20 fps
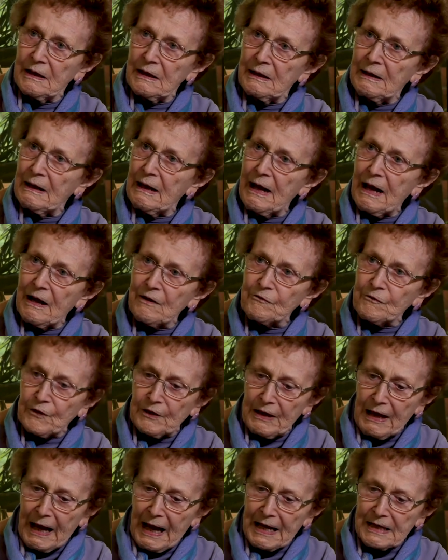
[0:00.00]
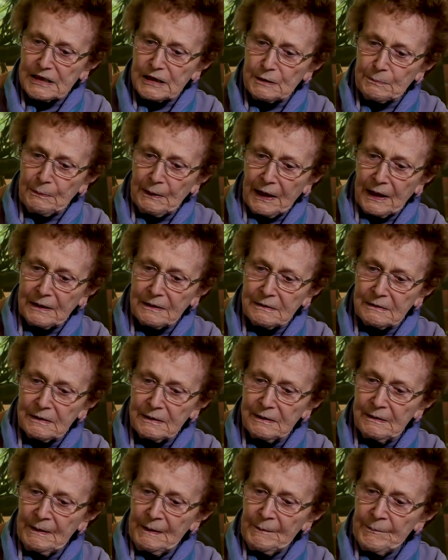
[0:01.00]
in every aspect.
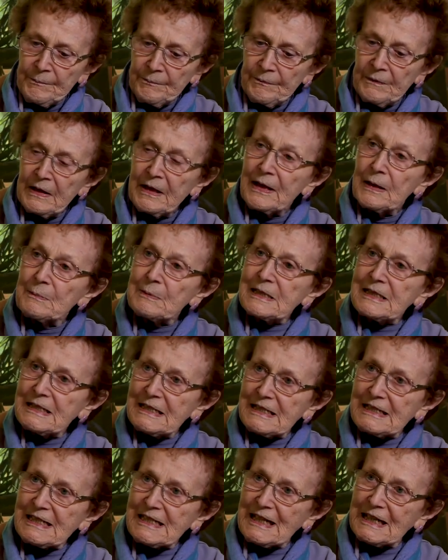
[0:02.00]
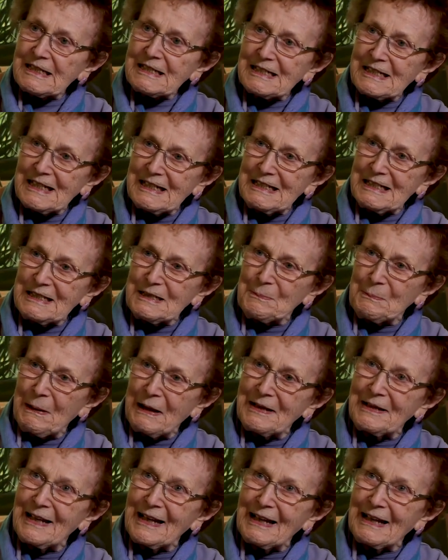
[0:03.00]
It was the 60s
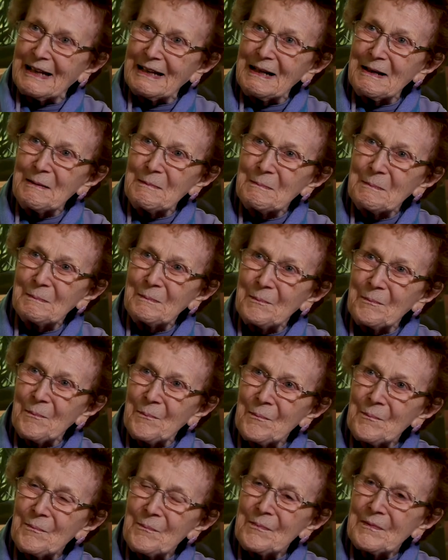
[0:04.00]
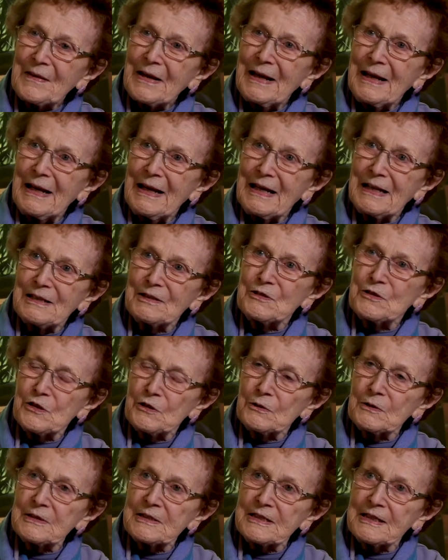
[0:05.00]
by then. And
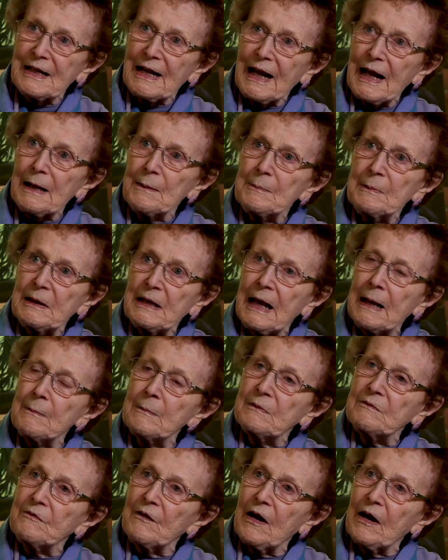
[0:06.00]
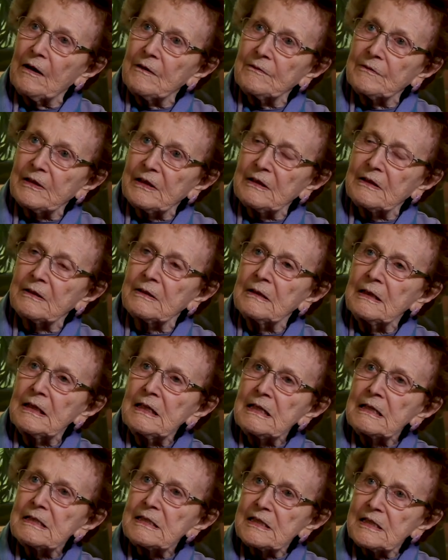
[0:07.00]
Jules and I became involved in
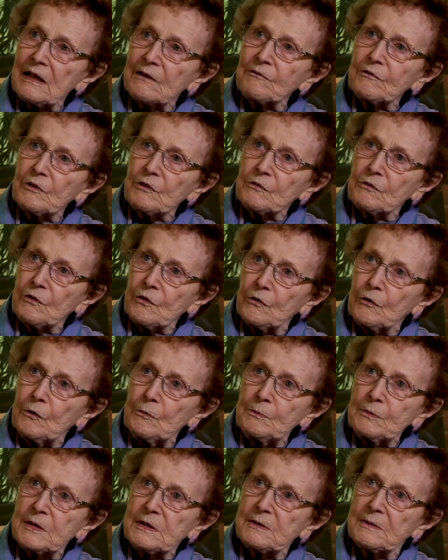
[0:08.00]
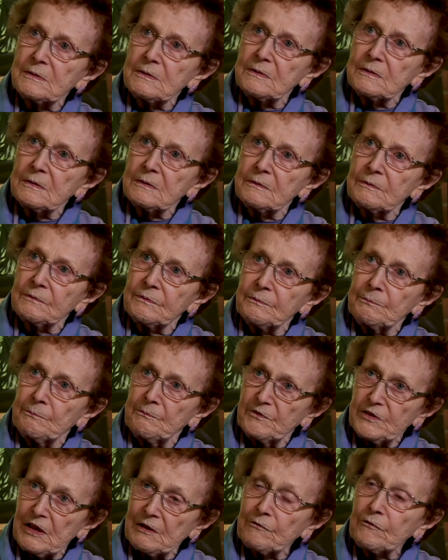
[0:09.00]
several groups,
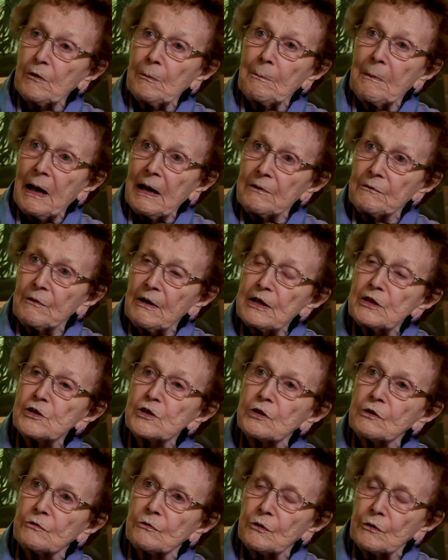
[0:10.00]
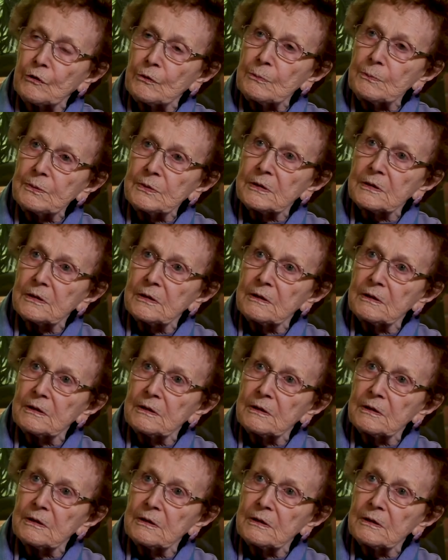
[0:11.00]
several biracial groups